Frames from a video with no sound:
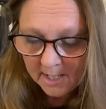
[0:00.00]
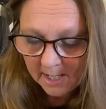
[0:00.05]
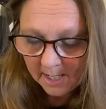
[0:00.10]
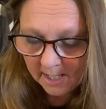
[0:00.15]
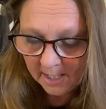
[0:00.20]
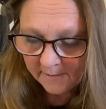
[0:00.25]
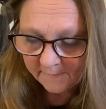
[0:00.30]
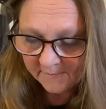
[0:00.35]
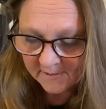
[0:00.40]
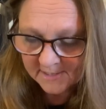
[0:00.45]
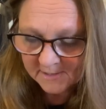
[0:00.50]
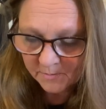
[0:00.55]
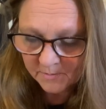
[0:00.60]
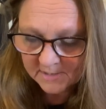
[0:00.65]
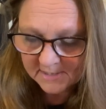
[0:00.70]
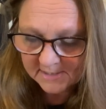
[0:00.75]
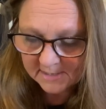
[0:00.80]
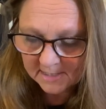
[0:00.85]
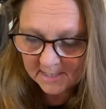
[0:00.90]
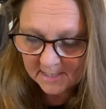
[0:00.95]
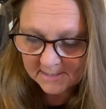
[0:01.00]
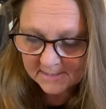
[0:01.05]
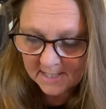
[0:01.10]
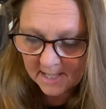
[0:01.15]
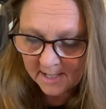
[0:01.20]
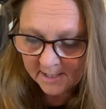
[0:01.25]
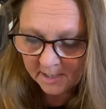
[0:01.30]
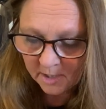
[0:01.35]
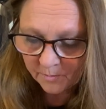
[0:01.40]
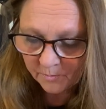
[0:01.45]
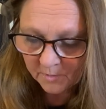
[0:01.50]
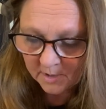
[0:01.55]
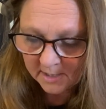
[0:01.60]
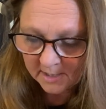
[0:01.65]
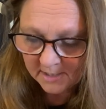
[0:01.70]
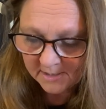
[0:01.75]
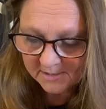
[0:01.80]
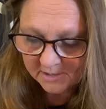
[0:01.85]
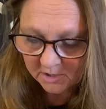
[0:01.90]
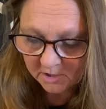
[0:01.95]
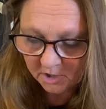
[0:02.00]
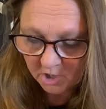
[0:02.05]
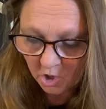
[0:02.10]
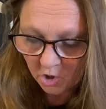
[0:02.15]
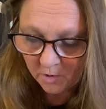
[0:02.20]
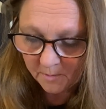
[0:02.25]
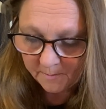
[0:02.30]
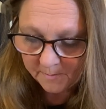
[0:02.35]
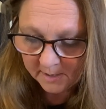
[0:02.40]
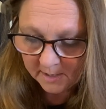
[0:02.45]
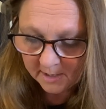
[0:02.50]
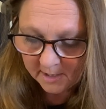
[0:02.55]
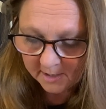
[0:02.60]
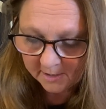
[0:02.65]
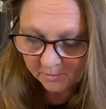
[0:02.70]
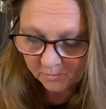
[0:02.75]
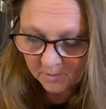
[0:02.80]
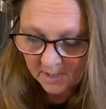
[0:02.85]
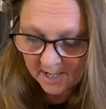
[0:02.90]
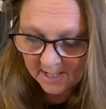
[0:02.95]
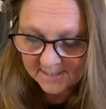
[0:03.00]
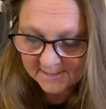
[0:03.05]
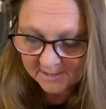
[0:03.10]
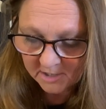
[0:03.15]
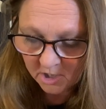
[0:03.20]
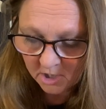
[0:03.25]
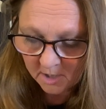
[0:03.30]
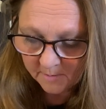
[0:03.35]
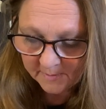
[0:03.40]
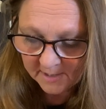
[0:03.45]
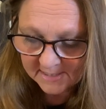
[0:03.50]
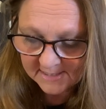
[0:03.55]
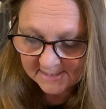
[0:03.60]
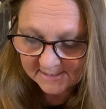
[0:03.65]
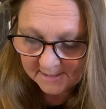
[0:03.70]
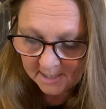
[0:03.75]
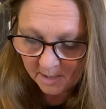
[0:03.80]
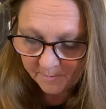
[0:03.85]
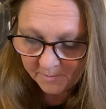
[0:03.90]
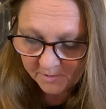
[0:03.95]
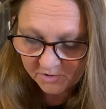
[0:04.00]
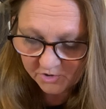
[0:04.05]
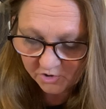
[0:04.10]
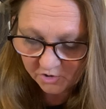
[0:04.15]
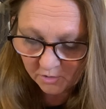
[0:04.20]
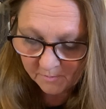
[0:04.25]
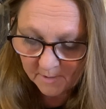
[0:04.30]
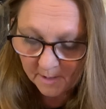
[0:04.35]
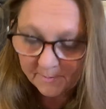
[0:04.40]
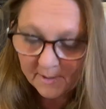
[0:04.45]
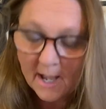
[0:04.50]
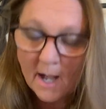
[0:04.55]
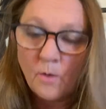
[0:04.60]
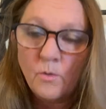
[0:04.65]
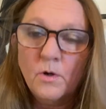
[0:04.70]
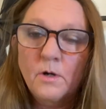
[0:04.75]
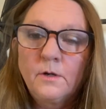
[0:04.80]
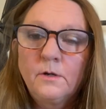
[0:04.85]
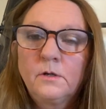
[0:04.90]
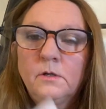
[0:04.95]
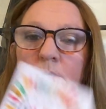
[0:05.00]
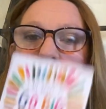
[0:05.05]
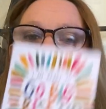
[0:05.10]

And this one says, I am ready to go big, rise up, and step into my power.